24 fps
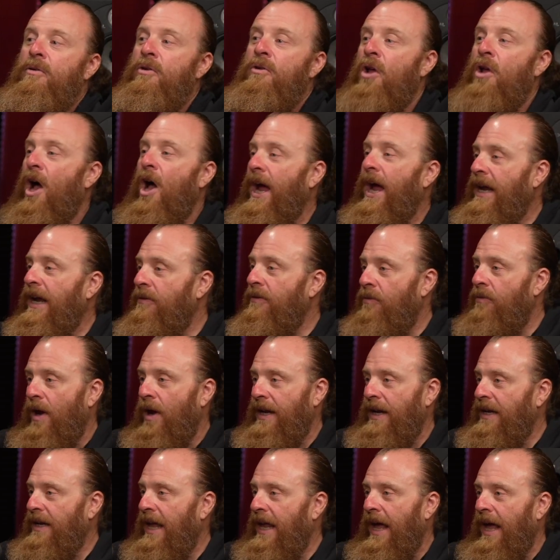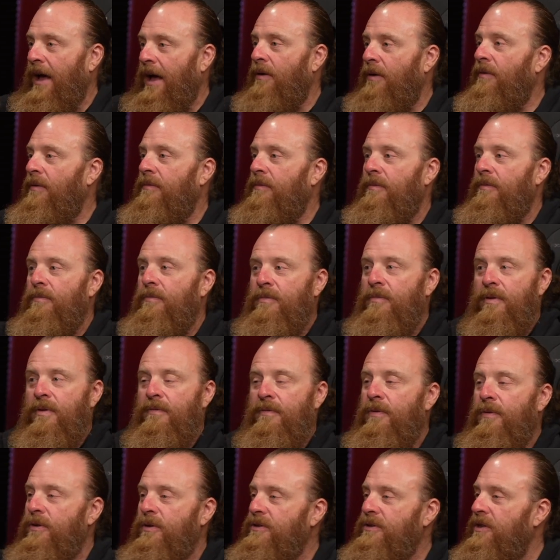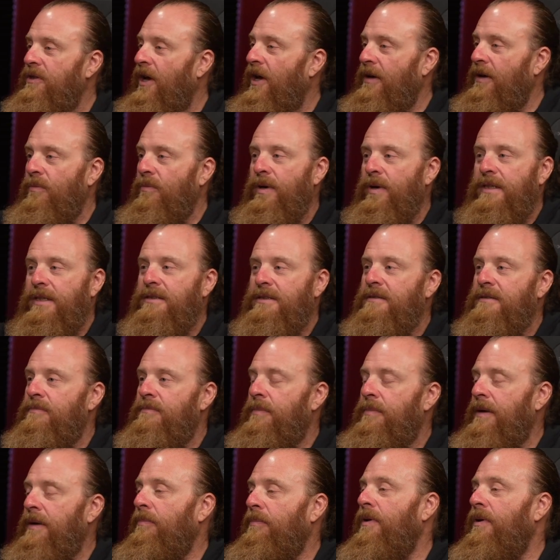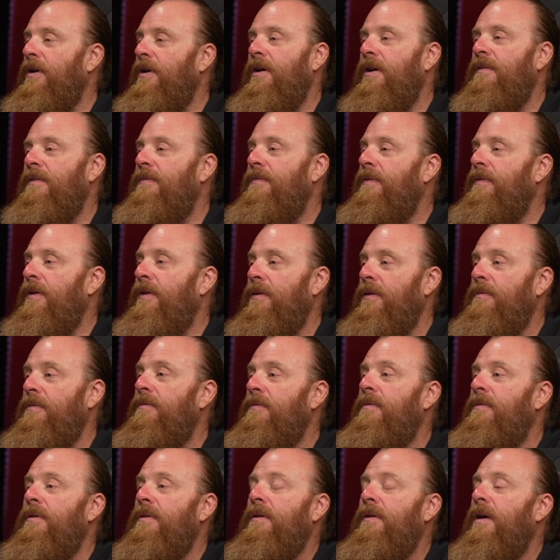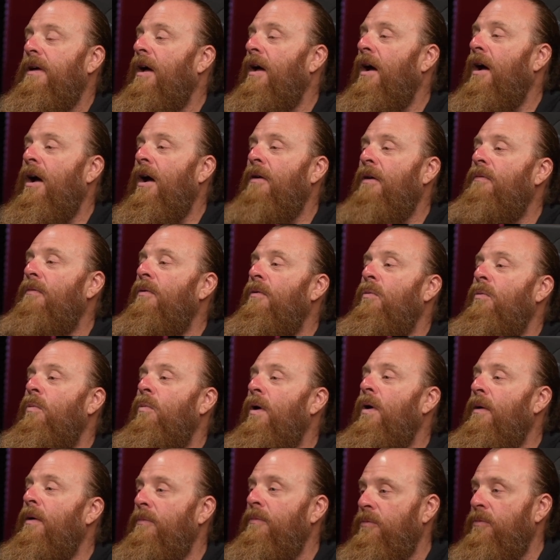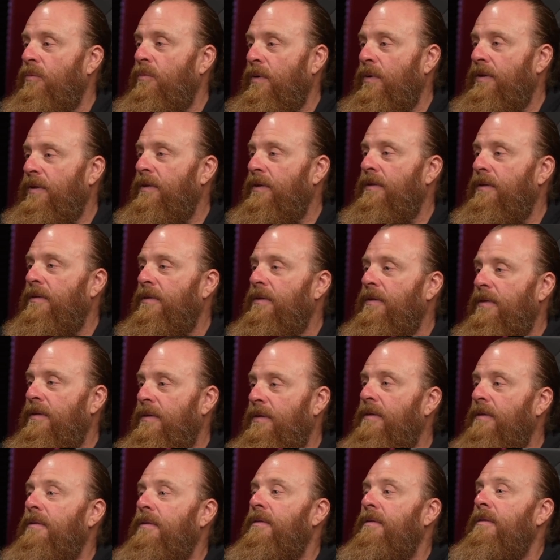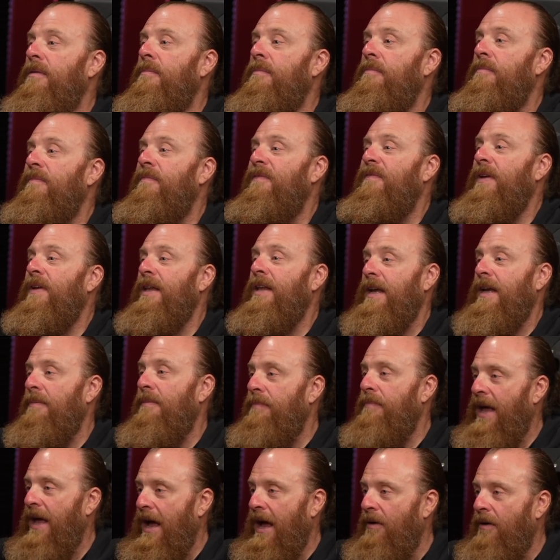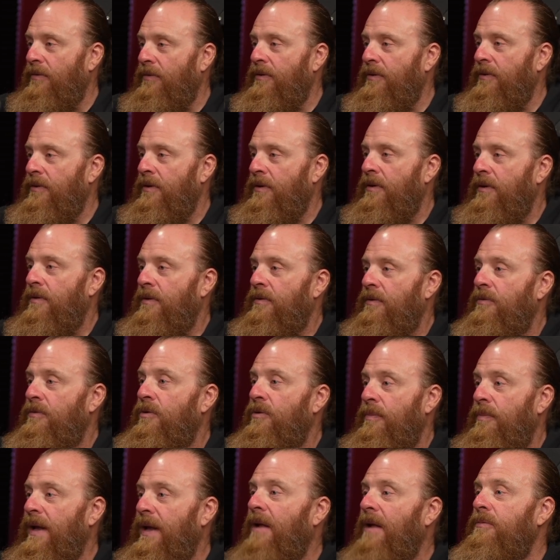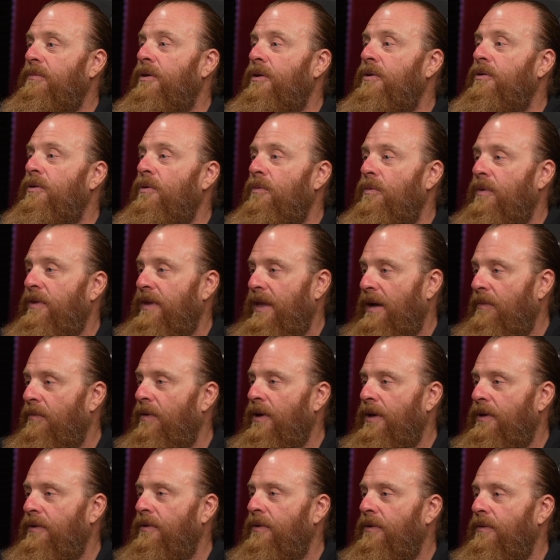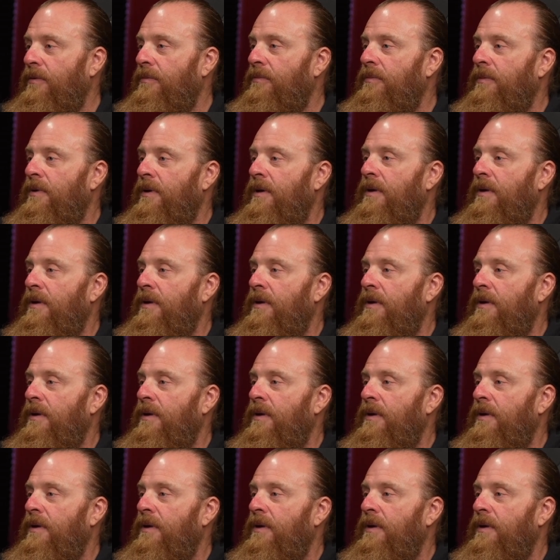9 right now, the first 9 weeks, people are going to feel overwhelmed with feeling empowered to be able to do what they want to do.